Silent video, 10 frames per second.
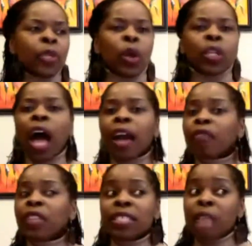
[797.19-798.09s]
You know, a
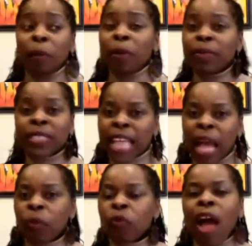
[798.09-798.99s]
lot of these young people
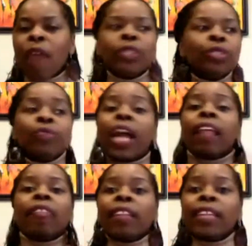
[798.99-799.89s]
today would rather do
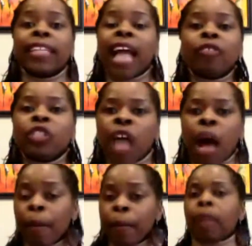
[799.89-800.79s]
anything than have a
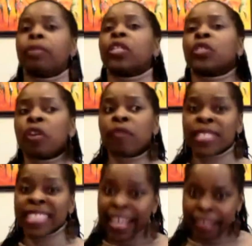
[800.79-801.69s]
job in public
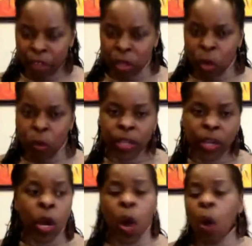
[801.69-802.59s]
service, like, you know, where
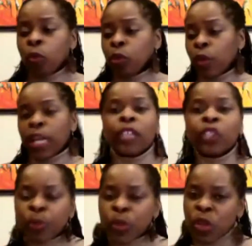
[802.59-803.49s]
they're doing
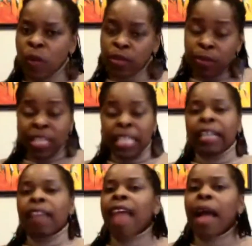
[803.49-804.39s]
customer service,
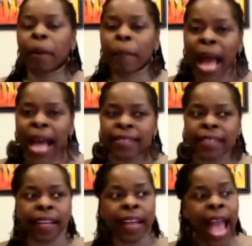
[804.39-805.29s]
particularly in that
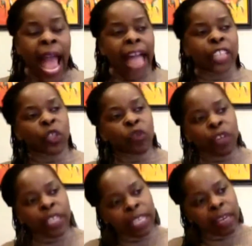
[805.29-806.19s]
capacity. And so
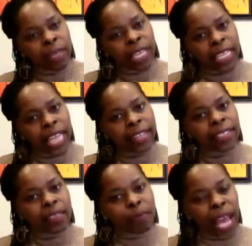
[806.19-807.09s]
for him, in
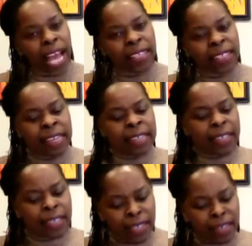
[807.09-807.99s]
that space,
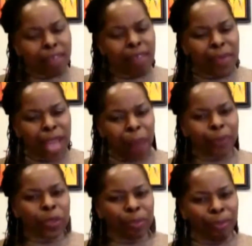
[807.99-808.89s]
to still be
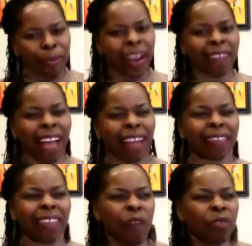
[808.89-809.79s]
able to bring
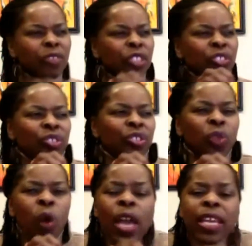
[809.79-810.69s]
that level of just
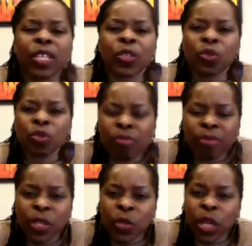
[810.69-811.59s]
joy and
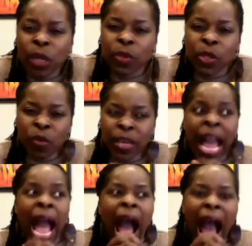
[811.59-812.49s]
exuberance to what he was
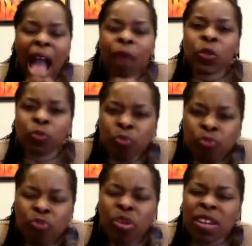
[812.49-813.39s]
doing, I was
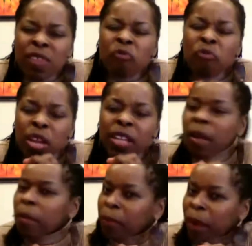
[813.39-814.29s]
really,
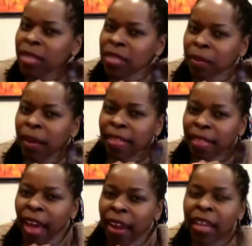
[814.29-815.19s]
really impressed
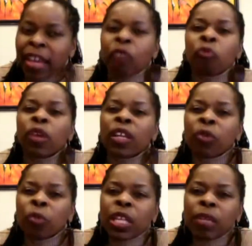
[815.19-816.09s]
by that. It
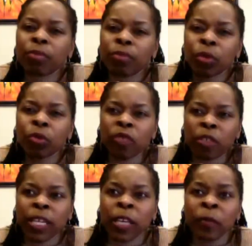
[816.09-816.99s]
really, really
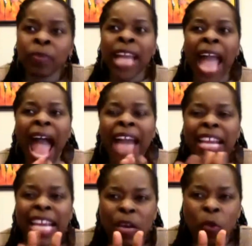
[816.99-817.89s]
moved me. And
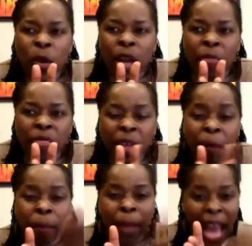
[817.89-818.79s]
when I
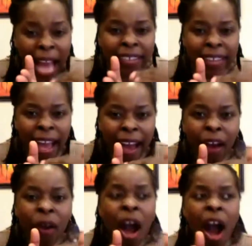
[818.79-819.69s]
think back
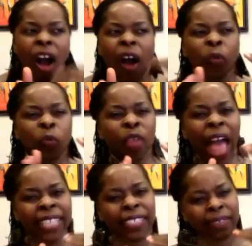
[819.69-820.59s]
now on
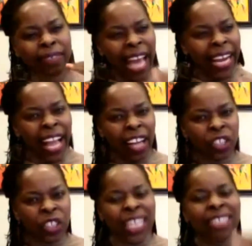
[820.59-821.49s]
that
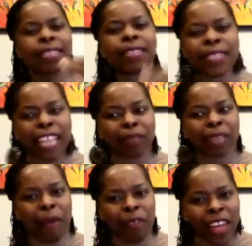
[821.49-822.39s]
energy, it's the
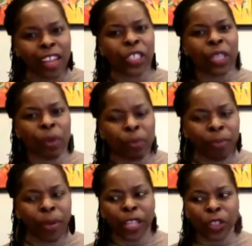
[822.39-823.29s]
same type of energy that
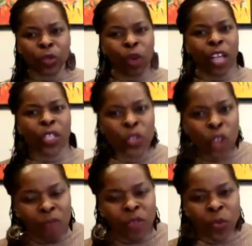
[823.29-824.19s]
we bring to our
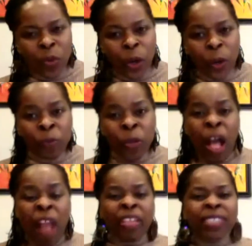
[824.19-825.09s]
service work.
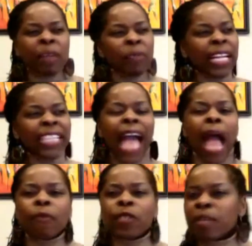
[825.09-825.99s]
There's something
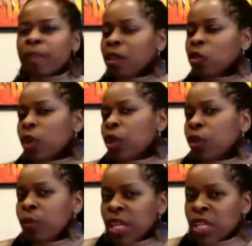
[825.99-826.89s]
glamorous about
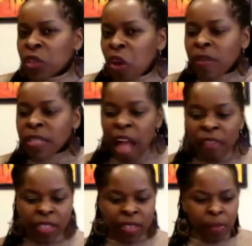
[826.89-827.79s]
doing community service.
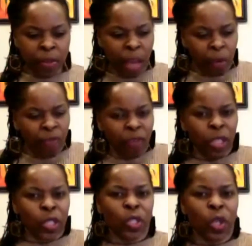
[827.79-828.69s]
There's something that we
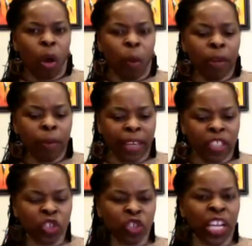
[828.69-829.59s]
feel is noble
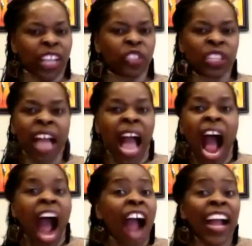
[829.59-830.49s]
about exchanging
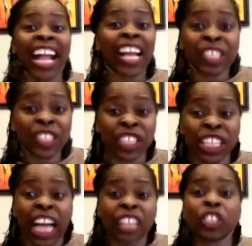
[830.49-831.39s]
our
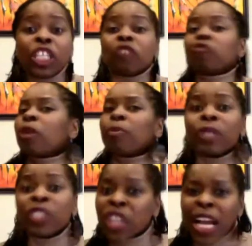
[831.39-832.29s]
energy just for
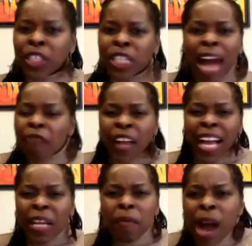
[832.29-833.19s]
appreciation, not for
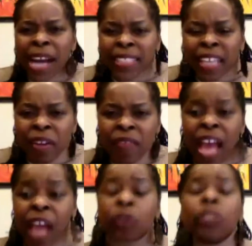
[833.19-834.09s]
any monetary
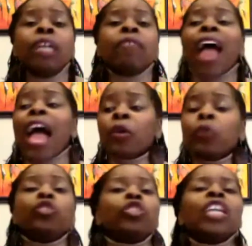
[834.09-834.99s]

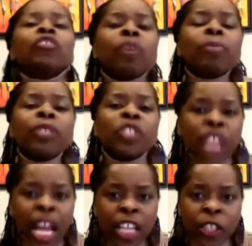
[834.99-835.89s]
value, just for
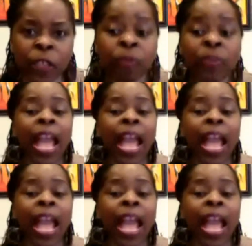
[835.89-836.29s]
appreciation.